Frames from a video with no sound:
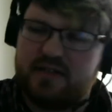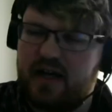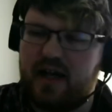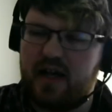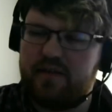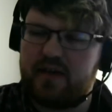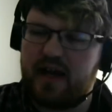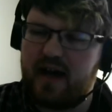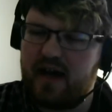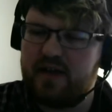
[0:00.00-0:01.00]
I love you
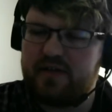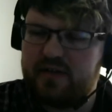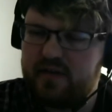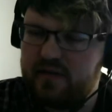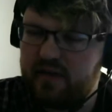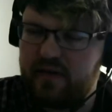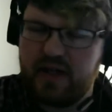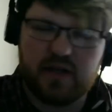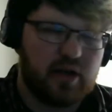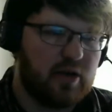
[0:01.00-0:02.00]
guys. I really
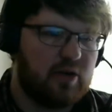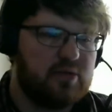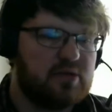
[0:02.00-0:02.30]
do.